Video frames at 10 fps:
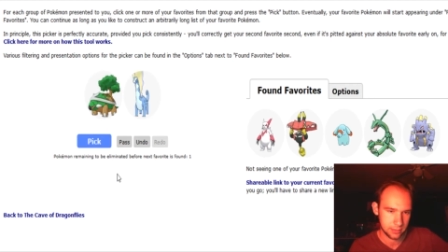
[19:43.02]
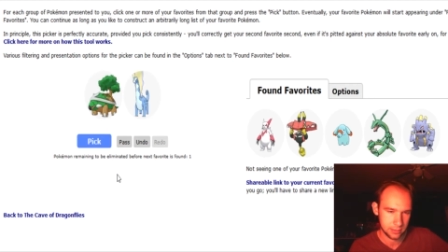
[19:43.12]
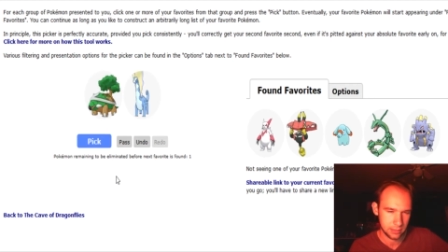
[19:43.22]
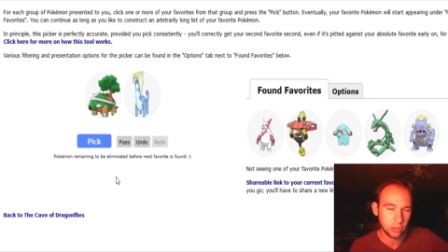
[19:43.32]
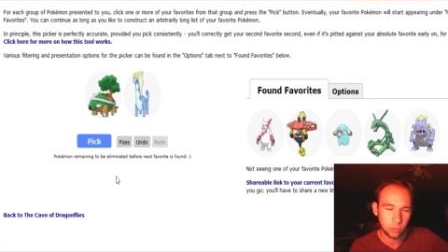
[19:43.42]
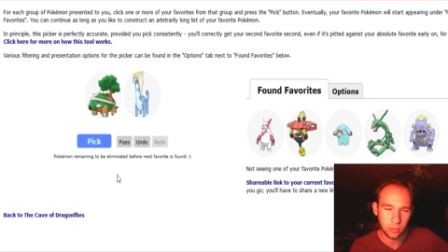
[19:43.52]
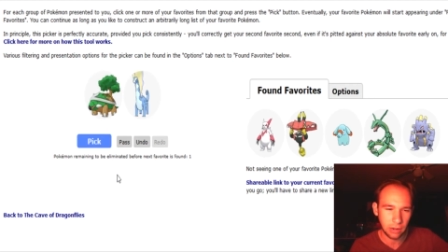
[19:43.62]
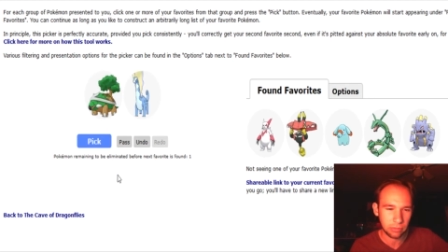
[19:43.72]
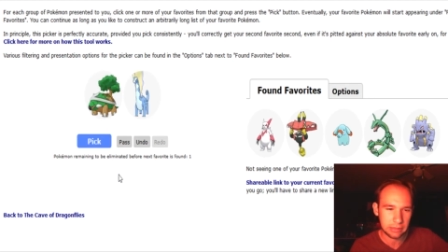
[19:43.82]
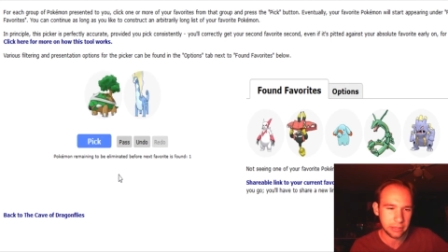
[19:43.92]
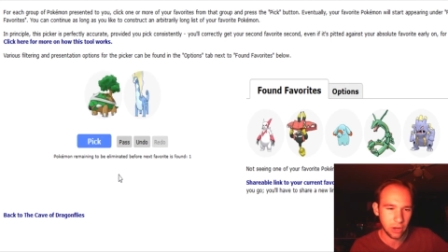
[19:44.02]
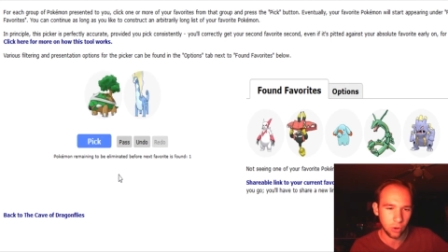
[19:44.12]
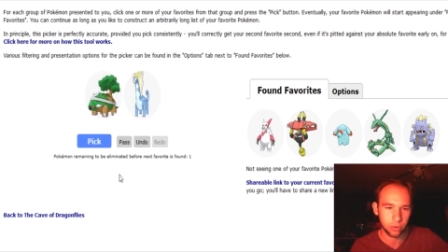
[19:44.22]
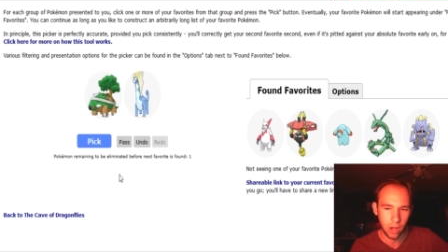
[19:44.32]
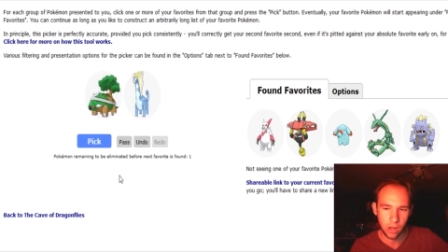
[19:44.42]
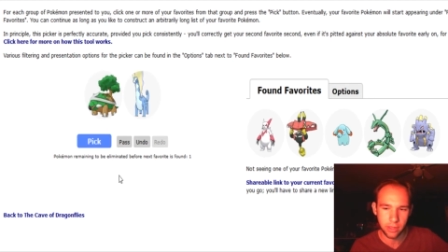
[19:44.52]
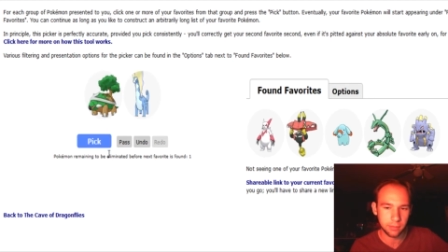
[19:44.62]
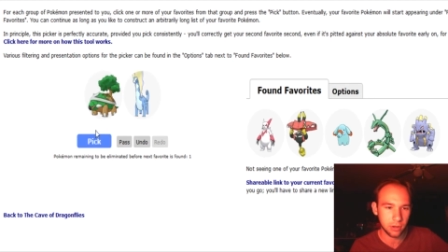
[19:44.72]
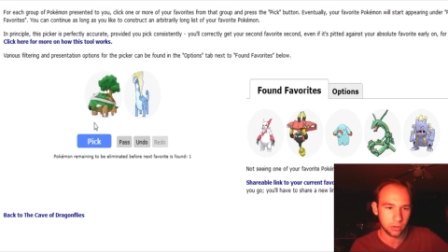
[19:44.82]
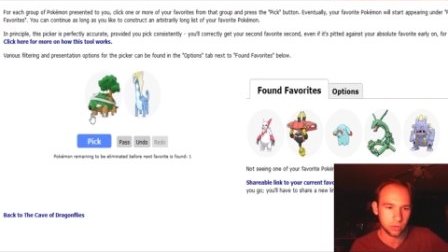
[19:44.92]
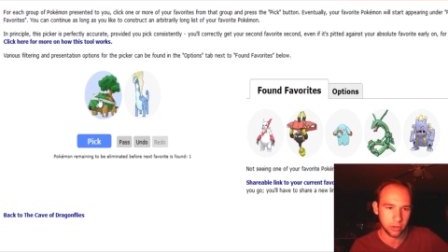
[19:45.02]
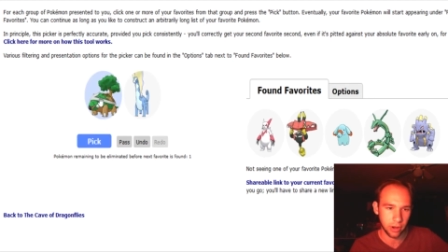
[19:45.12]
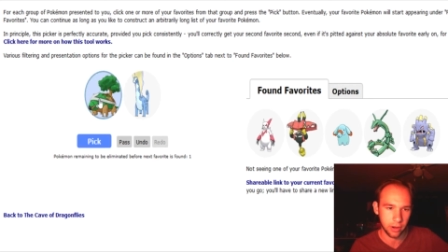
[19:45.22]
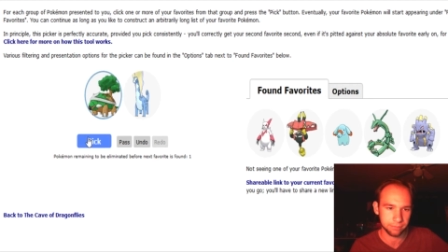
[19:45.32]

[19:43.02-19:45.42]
This one I really don't know. I think I'm going to go Torterra,